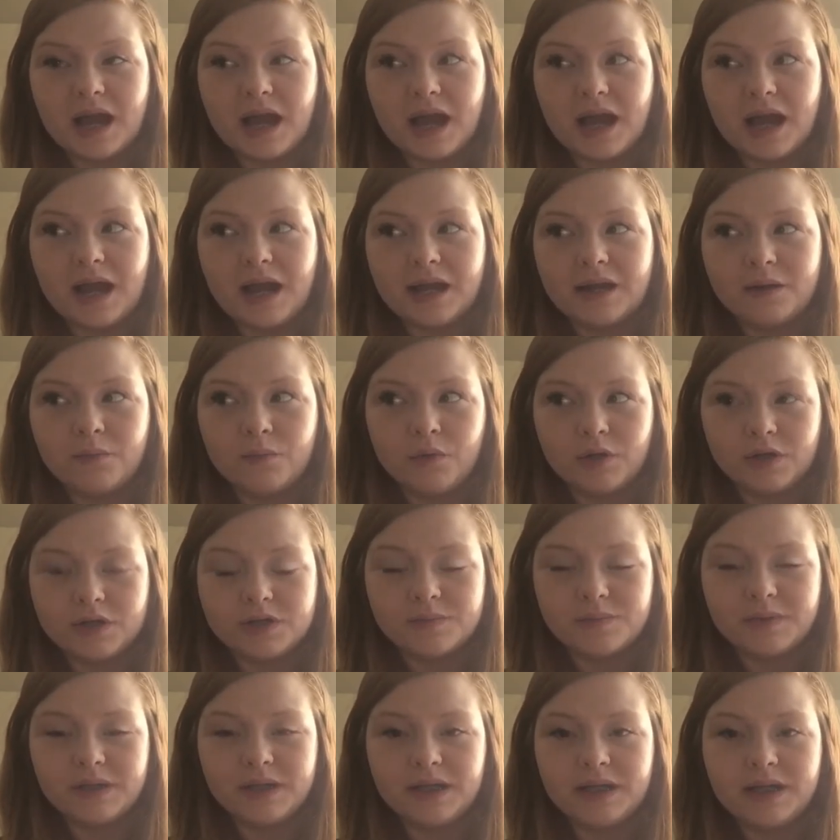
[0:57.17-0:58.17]
I want
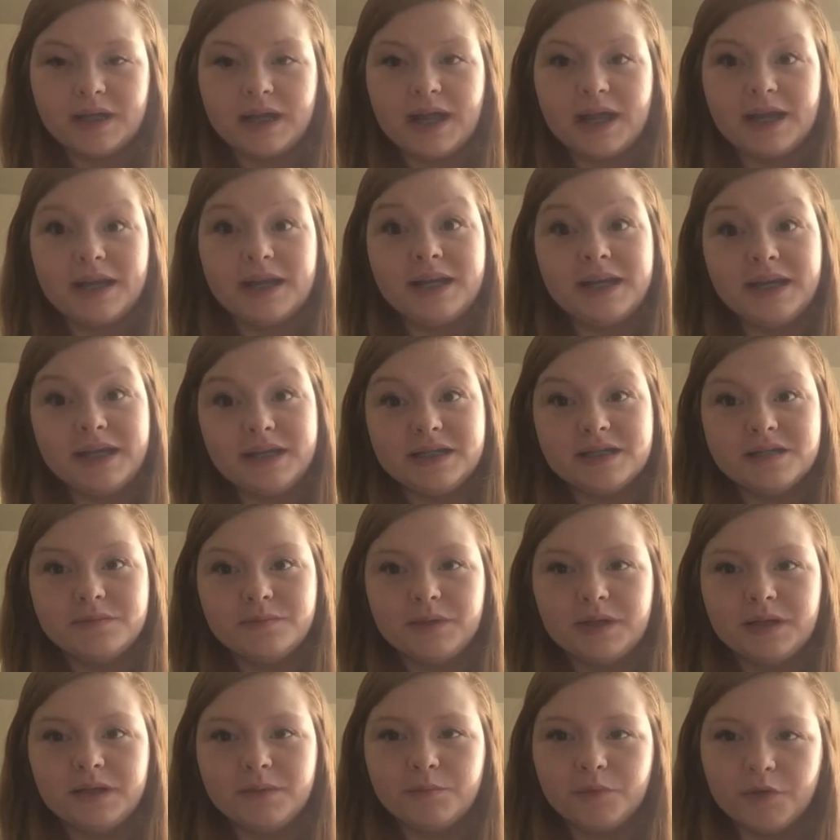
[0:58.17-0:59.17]
to be and need to
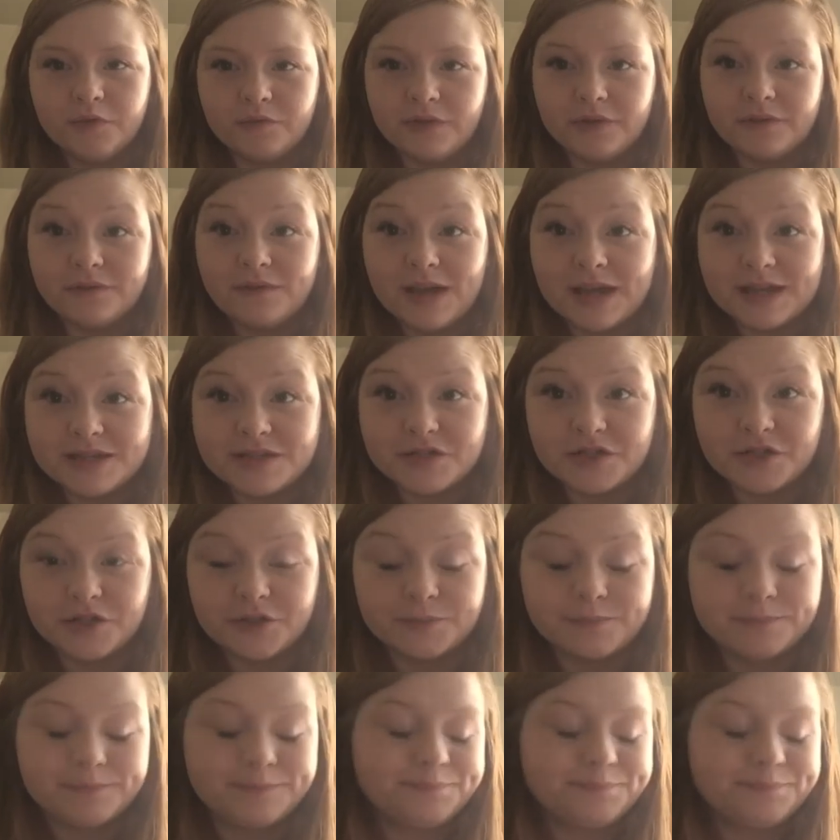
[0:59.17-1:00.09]
be moving faster.